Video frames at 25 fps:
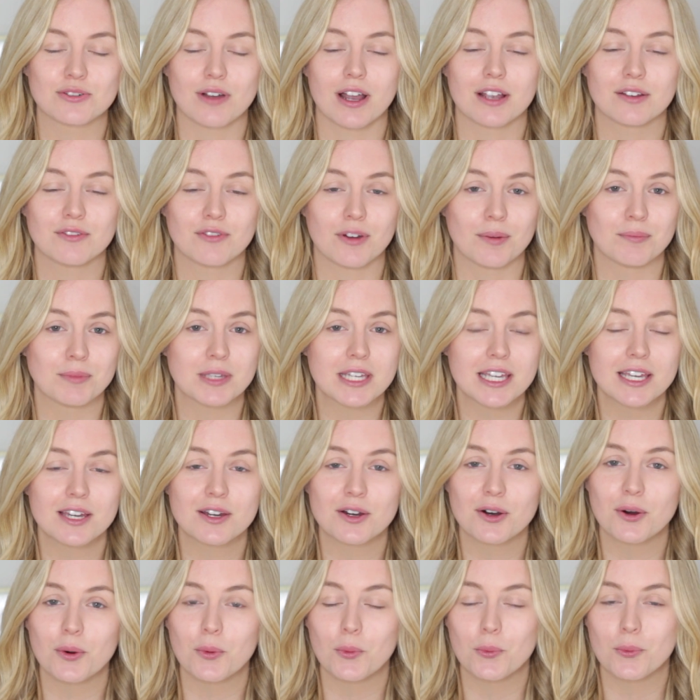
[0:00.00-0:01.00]
tried from
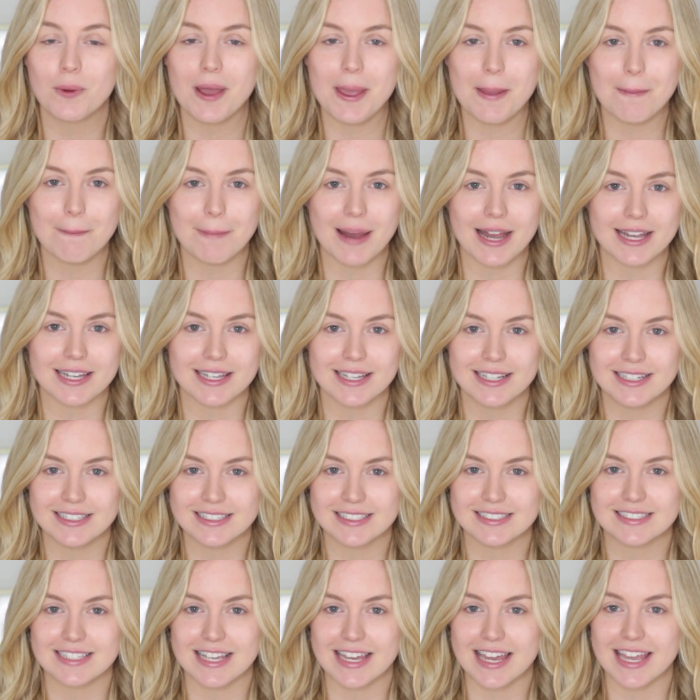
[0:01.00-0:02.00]
Kiko way back in
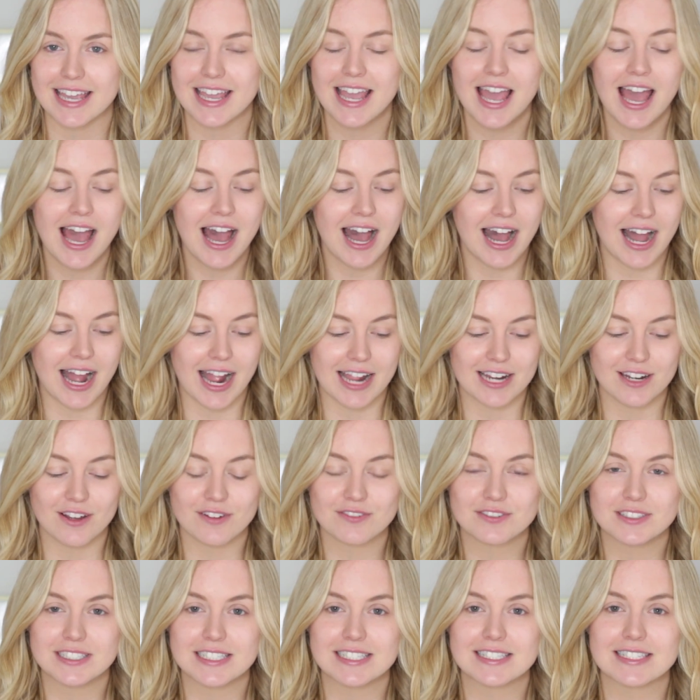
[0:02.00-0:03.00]
the day. I
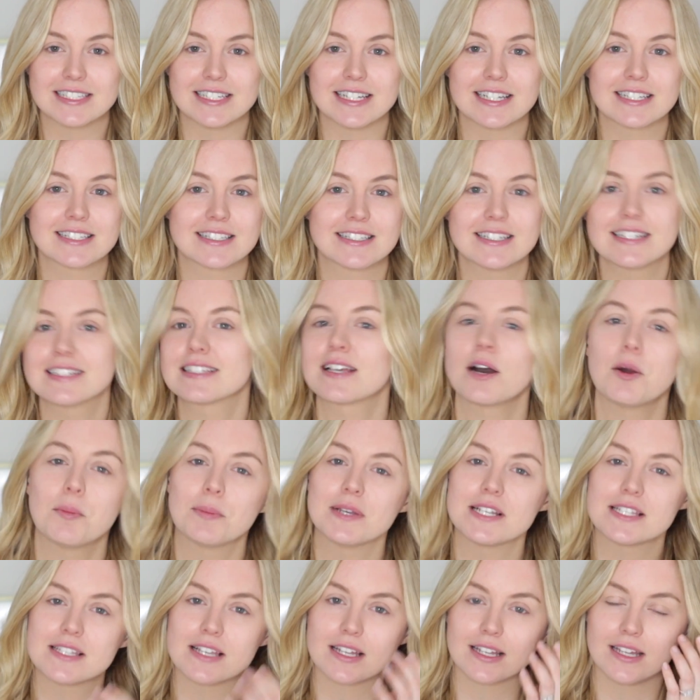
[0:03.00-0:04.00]
love these sticks. These are
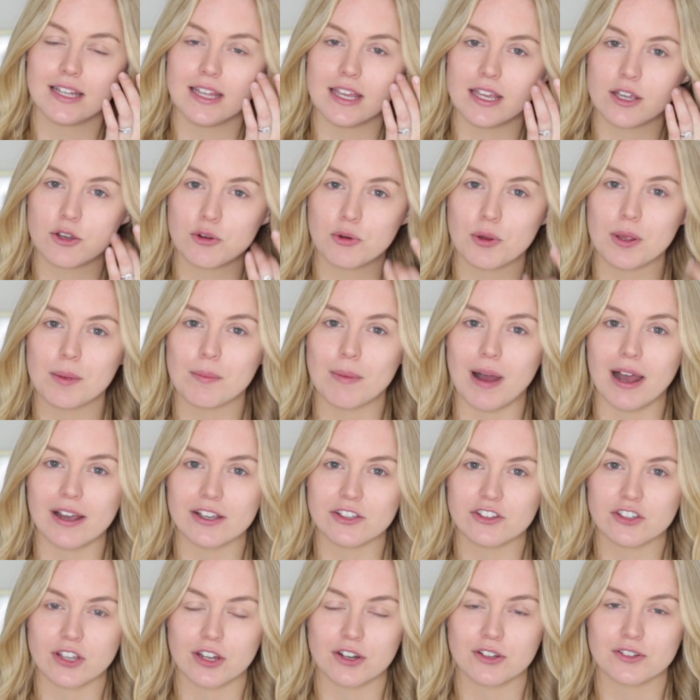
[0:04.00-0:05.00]
basically cream
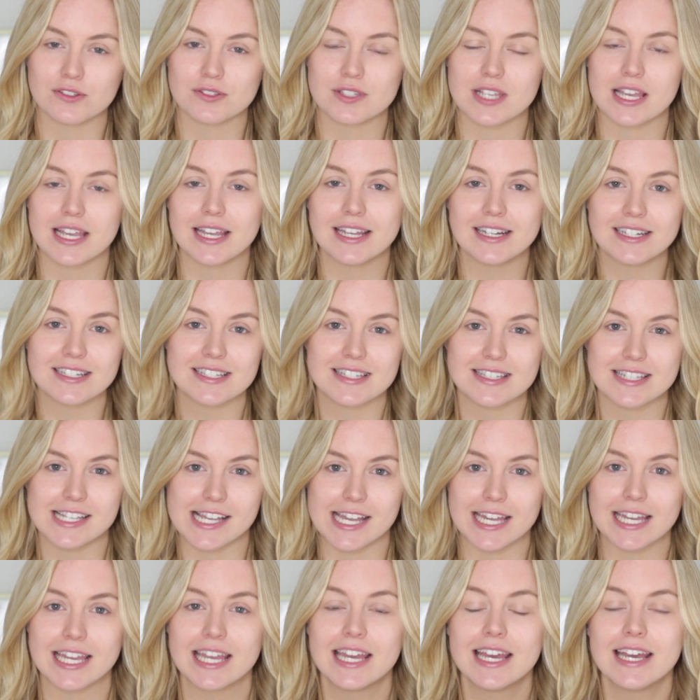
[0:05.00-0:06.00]
eyeshadows in a
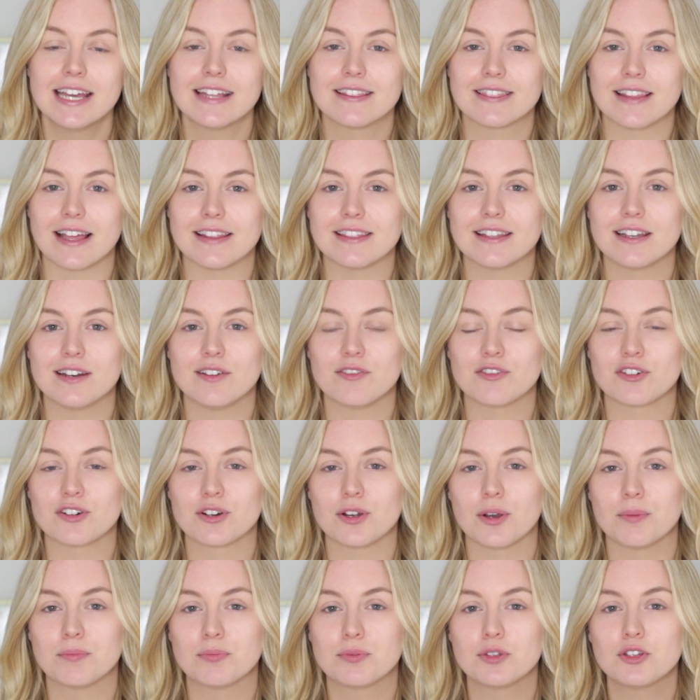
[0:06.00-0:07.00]
stick that
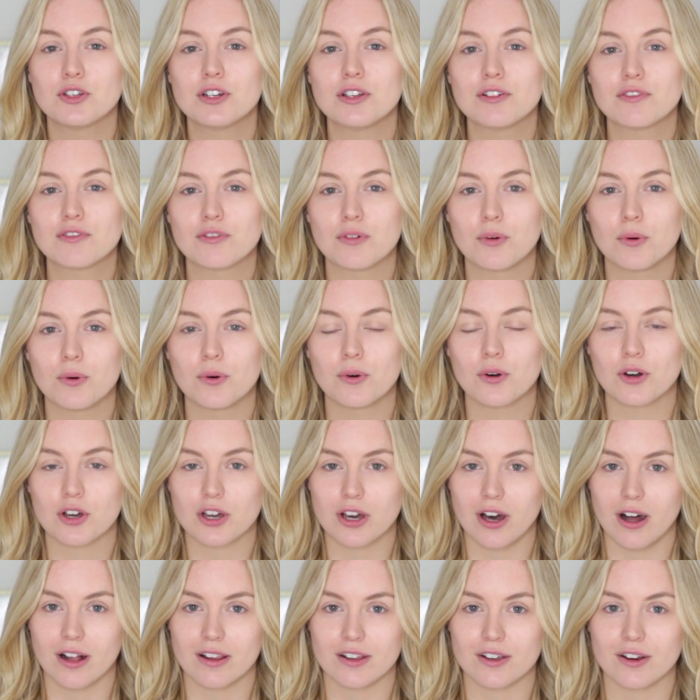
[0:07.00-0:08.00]
deliver a beautiful
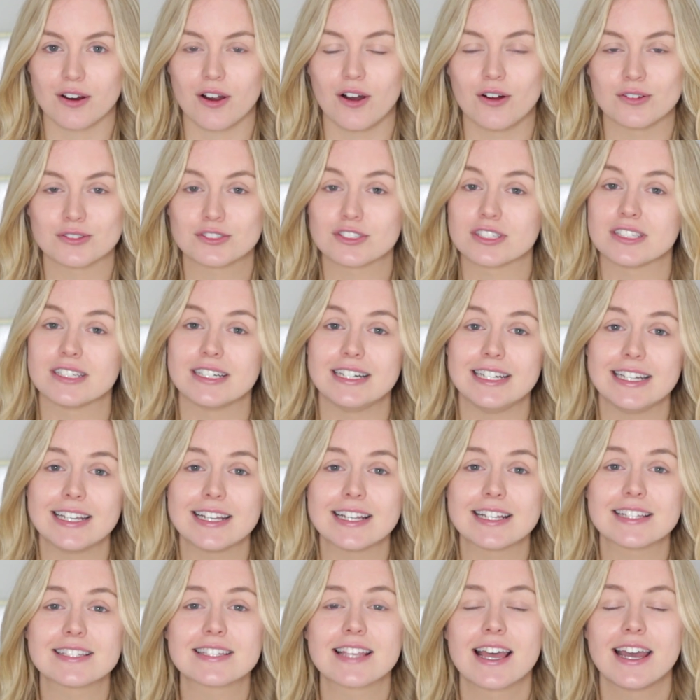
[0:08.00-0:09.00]
color onto the
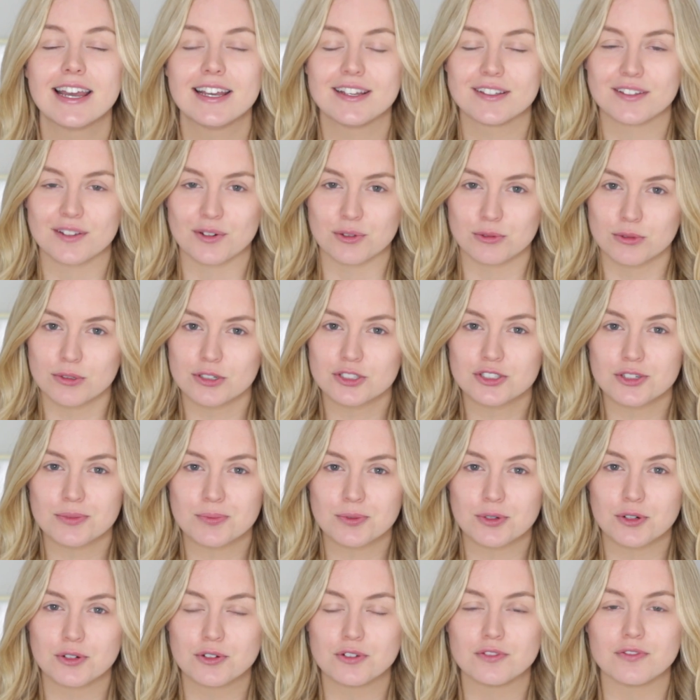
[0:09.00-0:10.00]
lids. They're
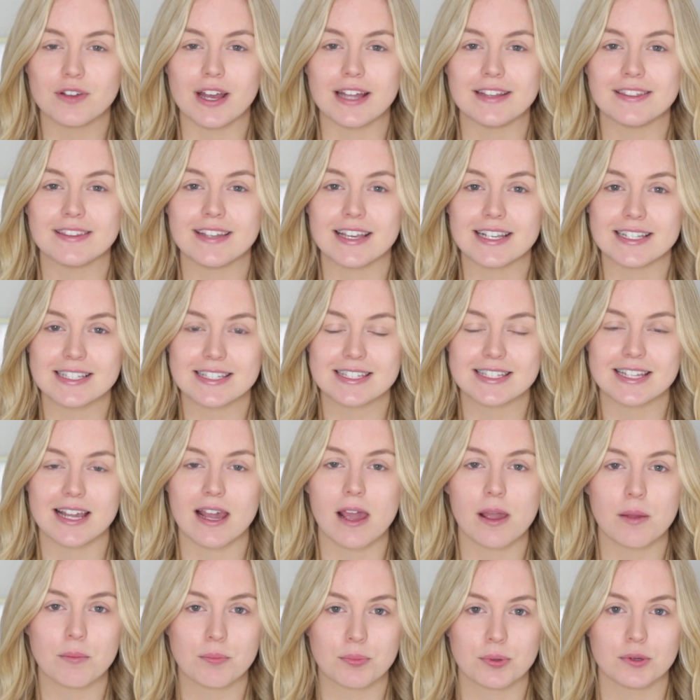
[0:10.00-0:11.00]
waterproof and they
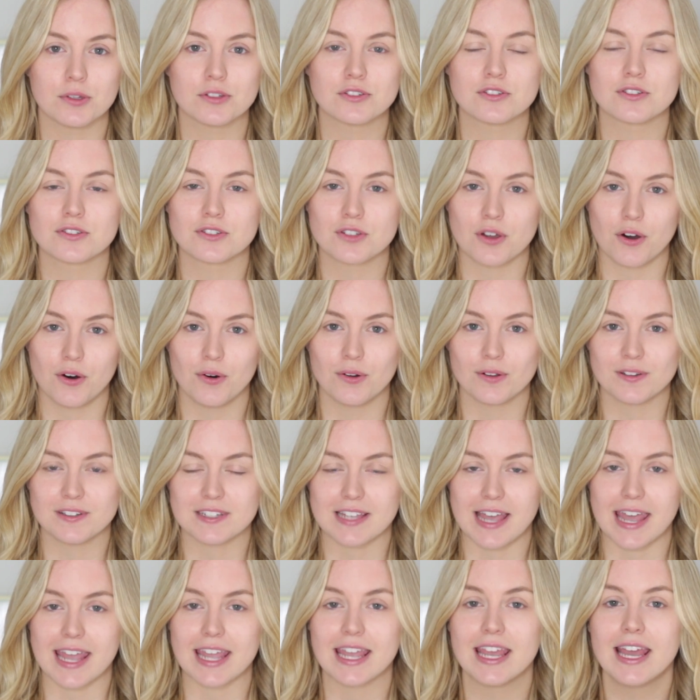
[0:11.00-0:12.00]
stay put the whole
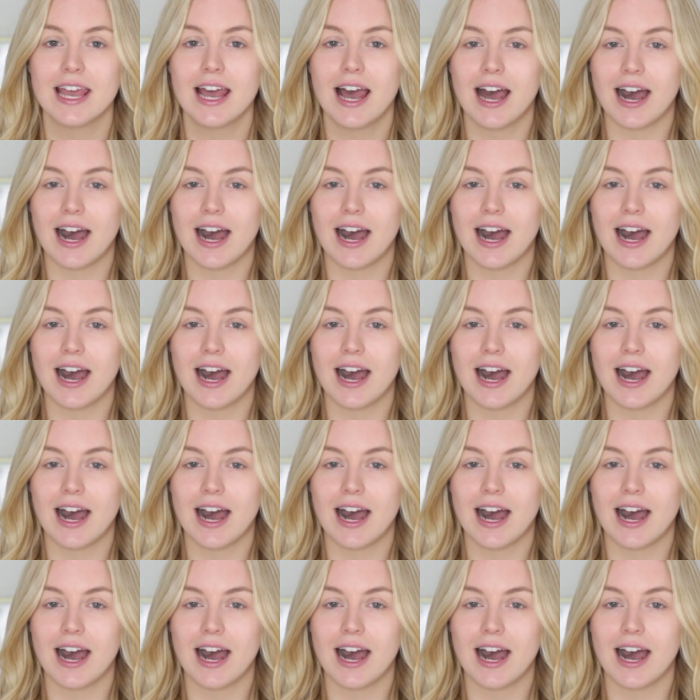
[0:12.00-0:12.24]
day.